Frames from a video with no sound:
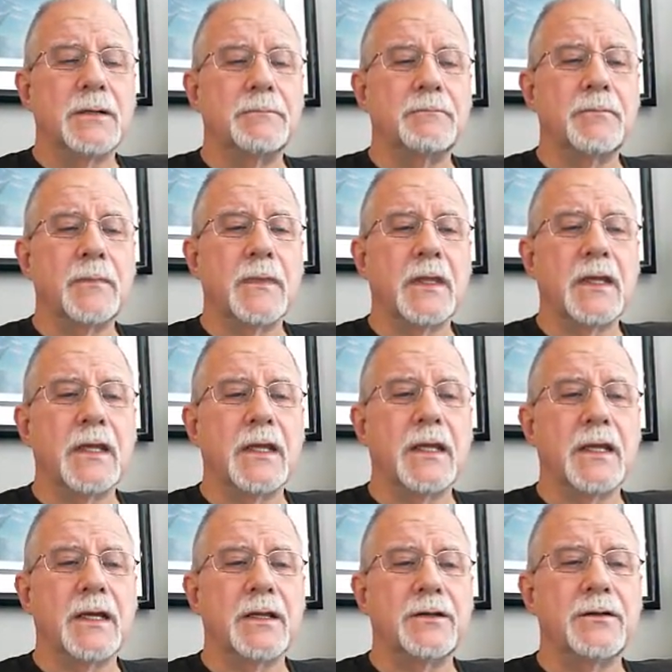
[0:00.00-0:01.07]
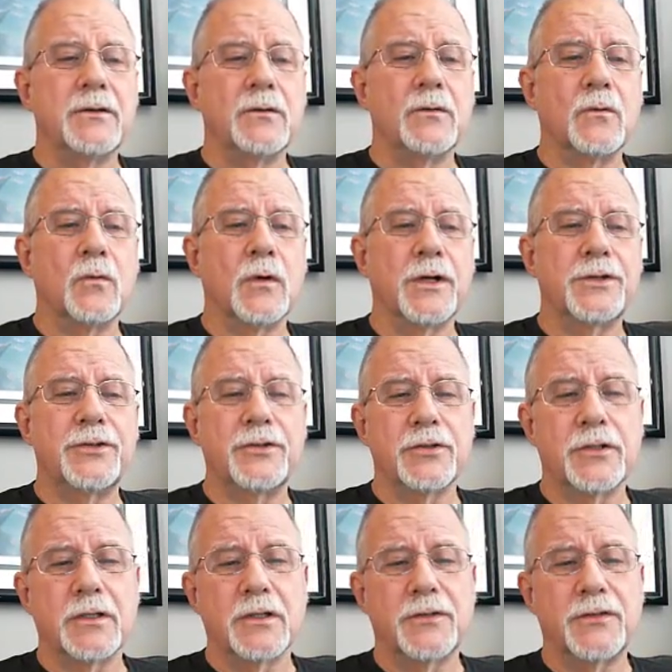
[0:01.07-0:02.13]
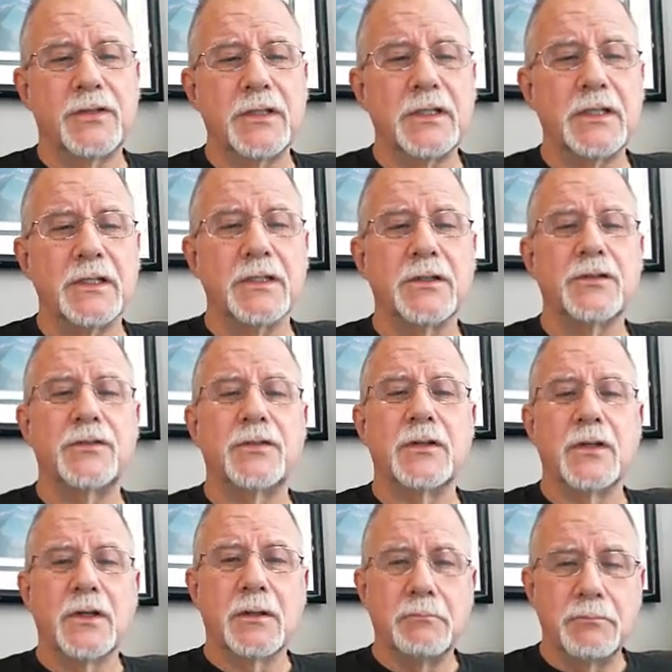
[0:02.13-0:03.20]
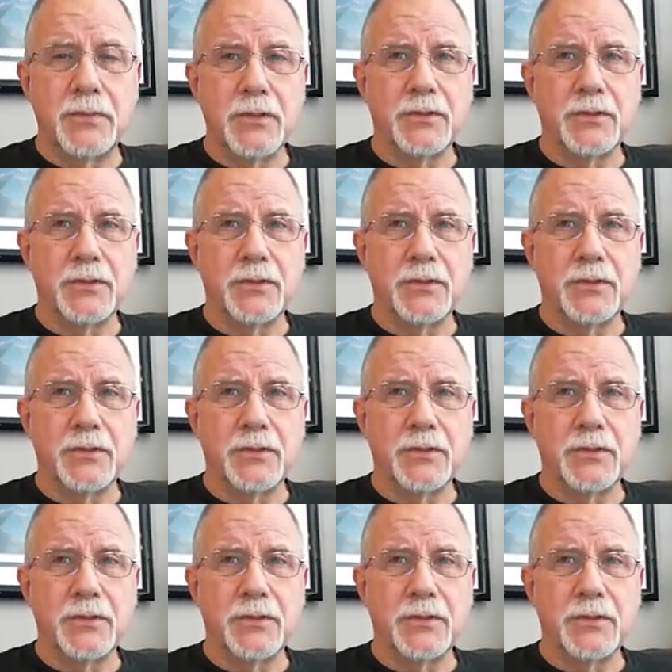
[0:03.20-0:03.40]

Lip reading: And what you're going to see is